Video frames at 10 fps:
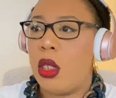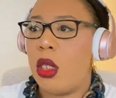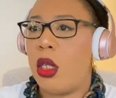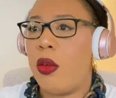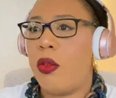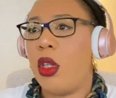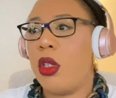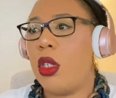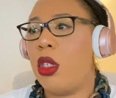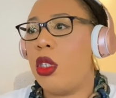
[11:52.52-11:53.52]
They've
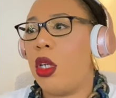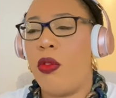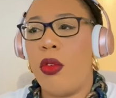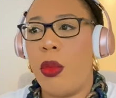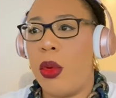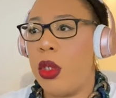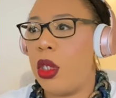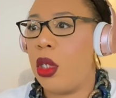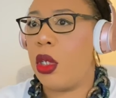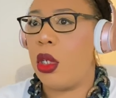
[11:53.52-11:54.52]
killed
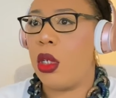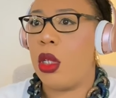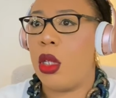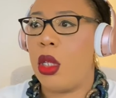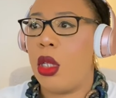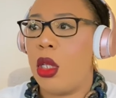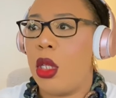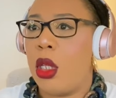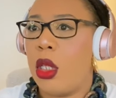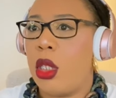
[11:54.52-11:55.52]
everybody.
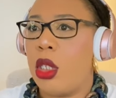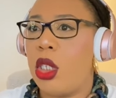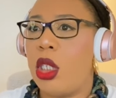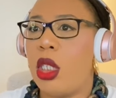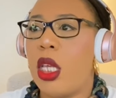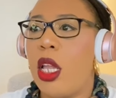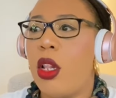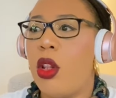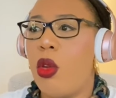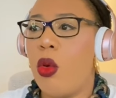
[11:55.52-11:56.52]
She said
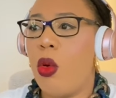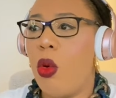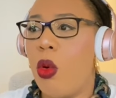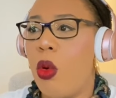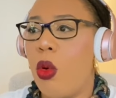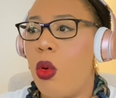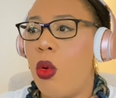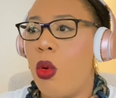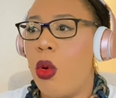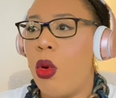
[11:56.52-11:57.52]
no.